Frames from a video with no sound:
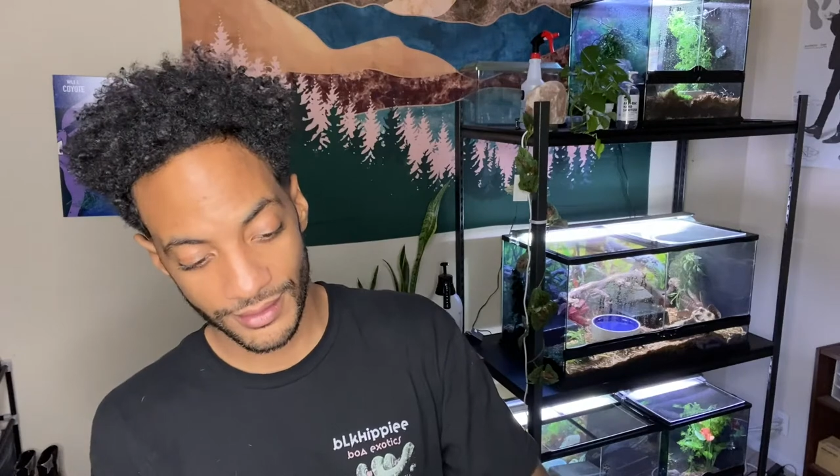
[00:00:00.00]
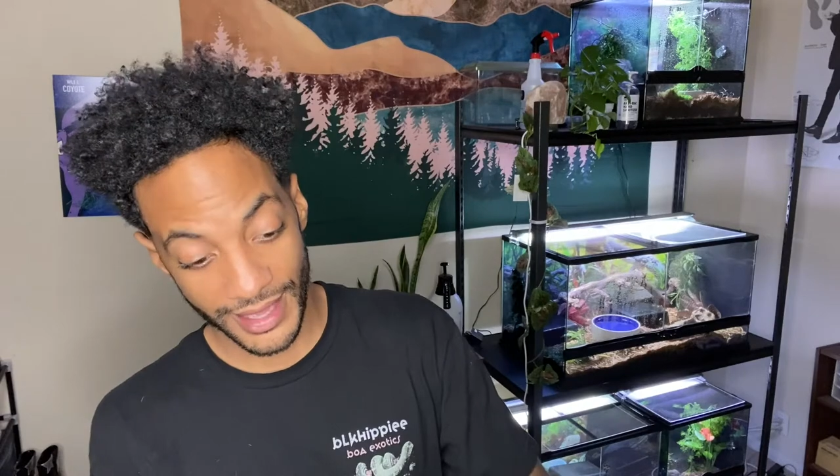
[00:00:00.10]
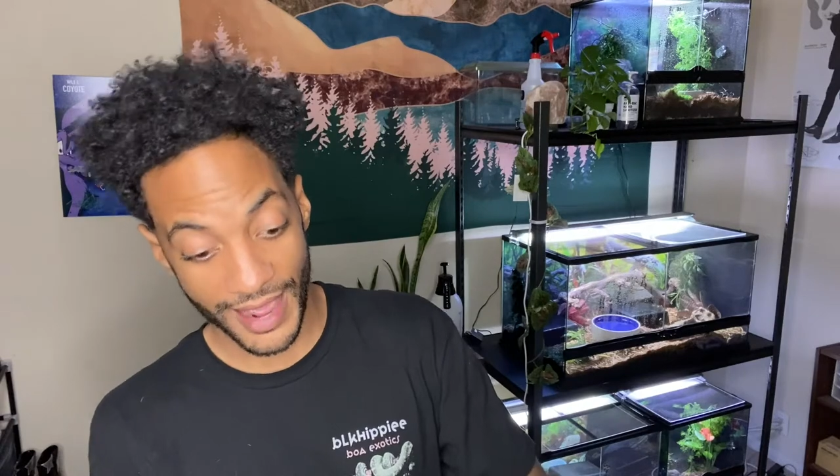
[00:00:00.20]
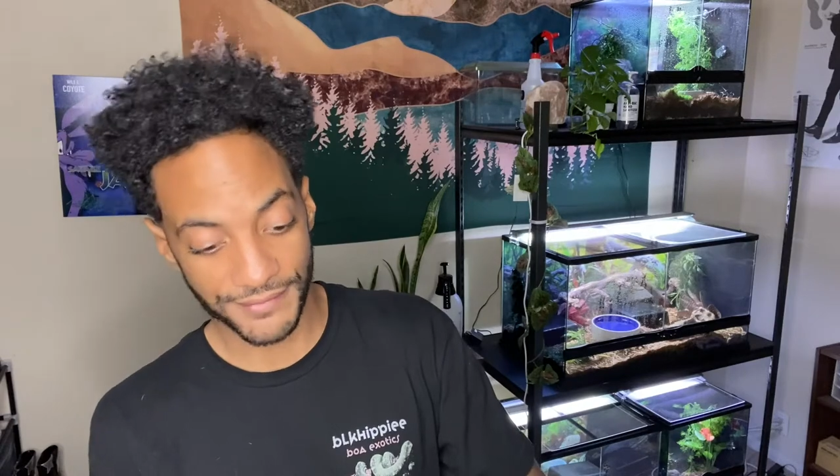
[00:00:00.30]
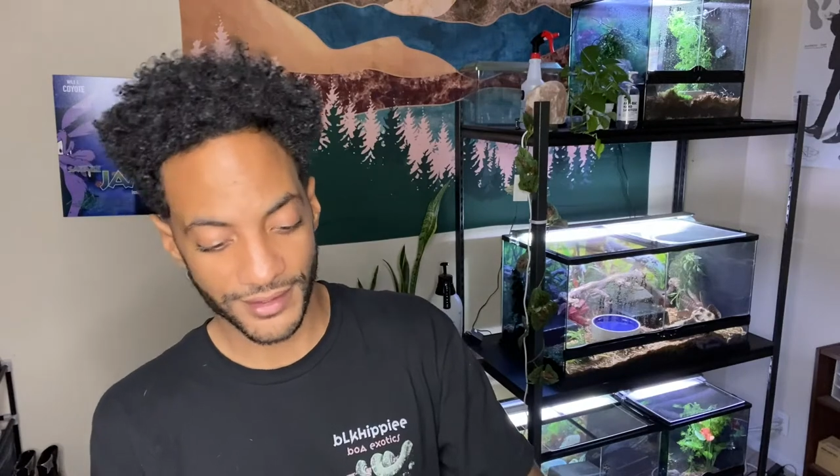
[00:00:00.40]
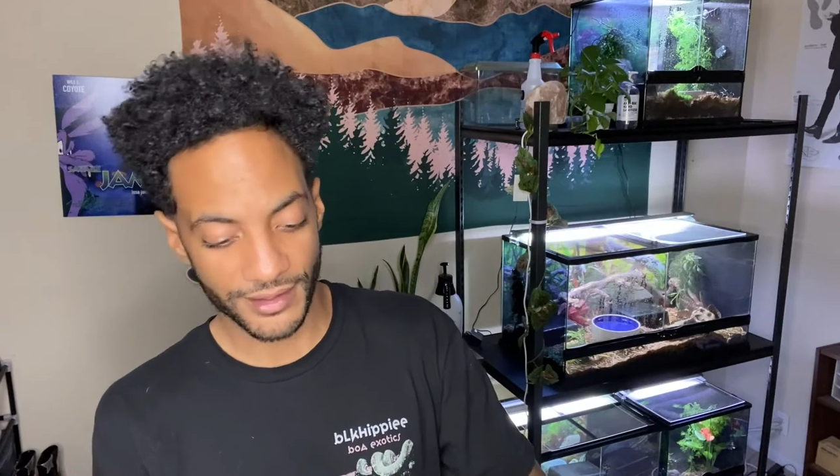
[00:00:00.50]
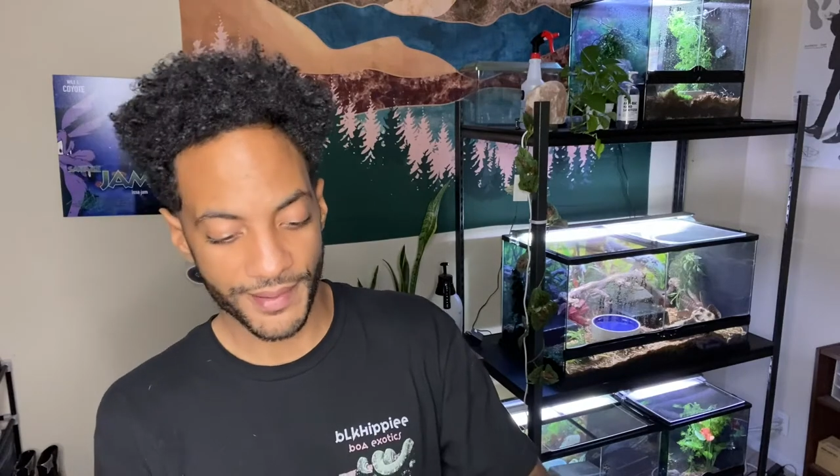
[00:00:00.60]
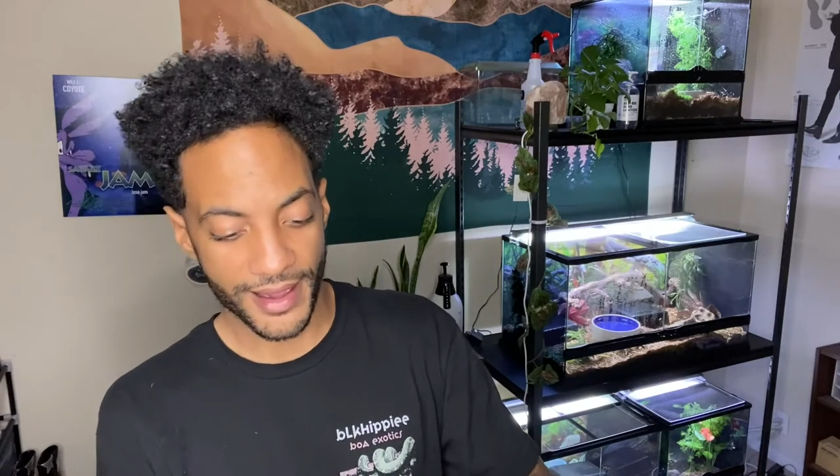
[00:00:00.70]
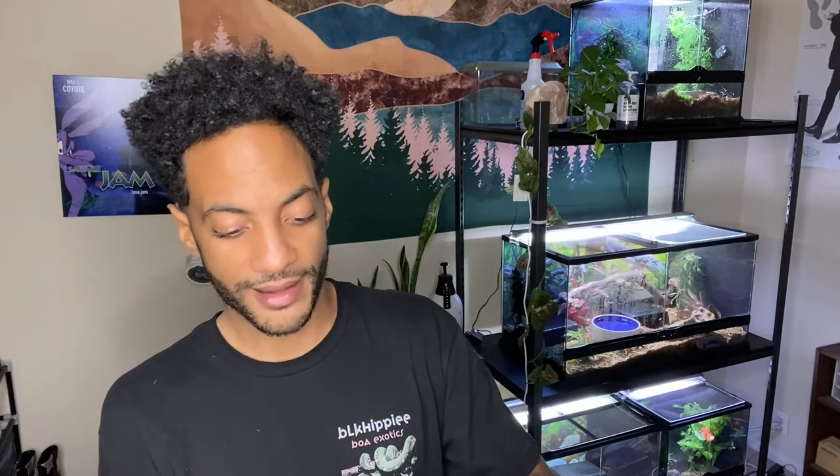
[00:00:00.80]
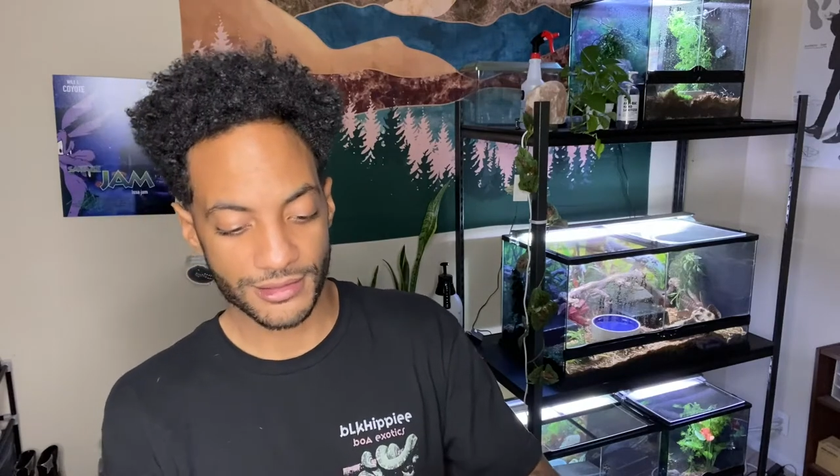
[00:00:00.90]
have done in the
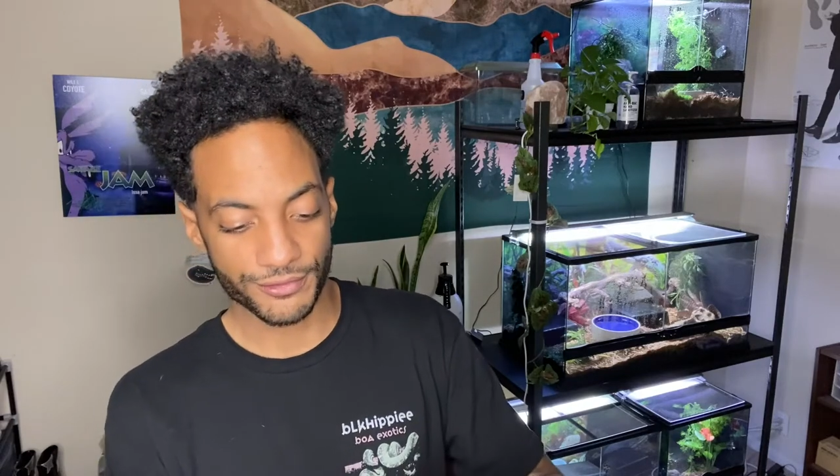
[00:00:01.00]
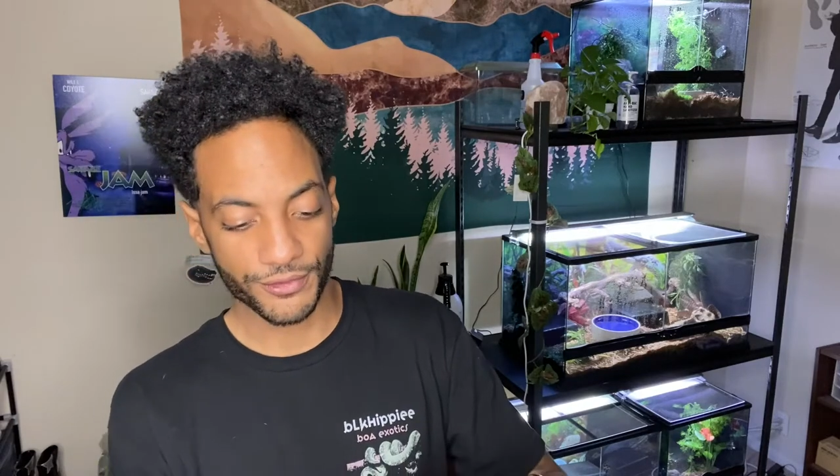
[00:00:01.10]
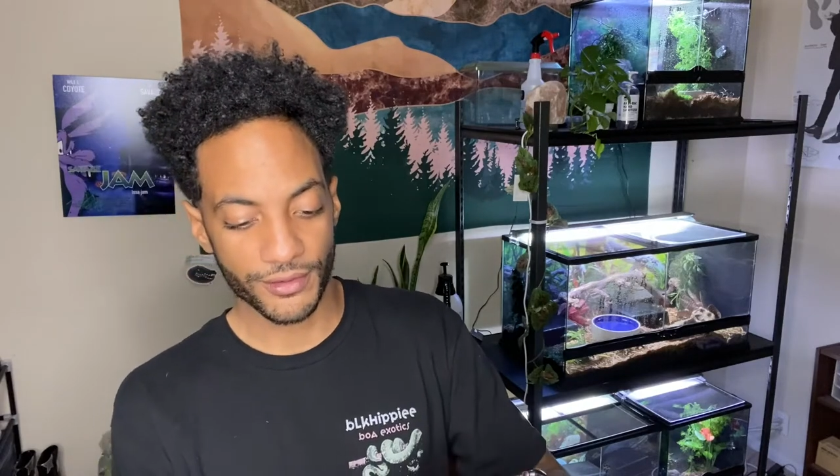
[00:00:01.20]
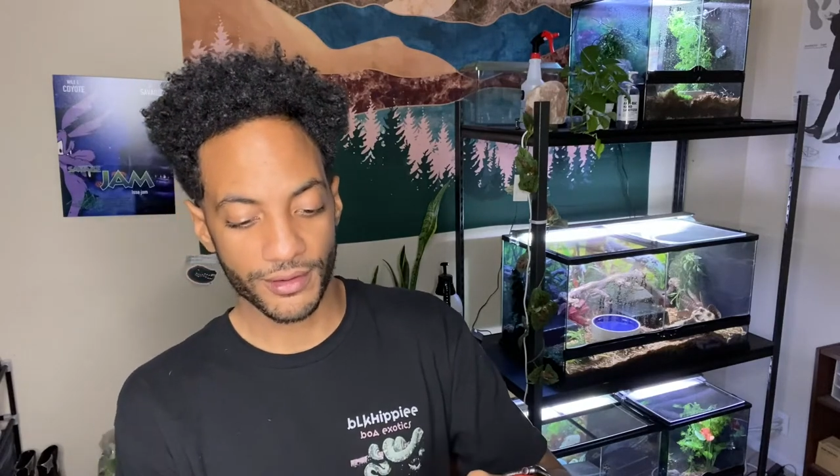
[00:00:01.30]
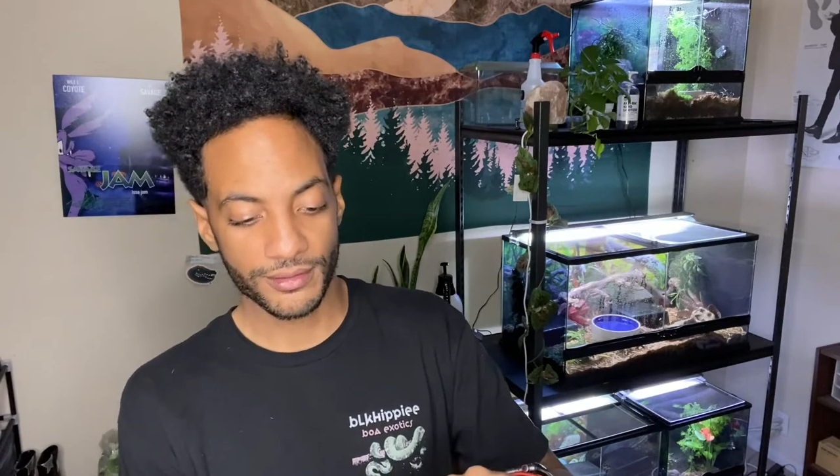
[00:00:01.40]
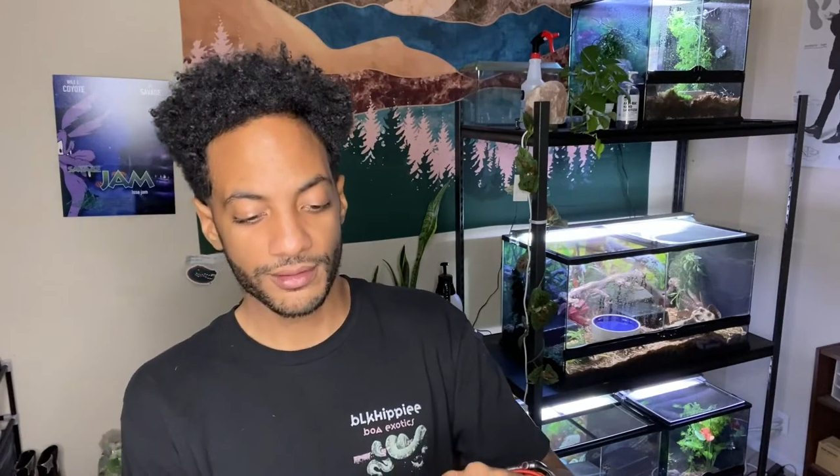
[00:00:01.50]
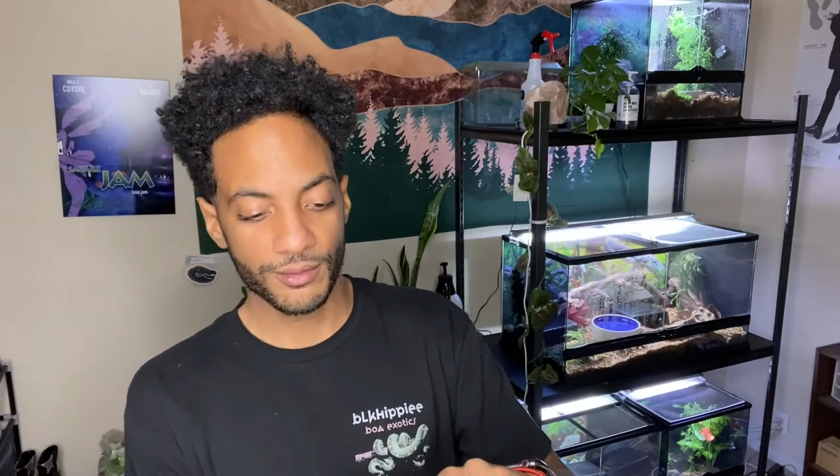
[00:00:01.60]
past before.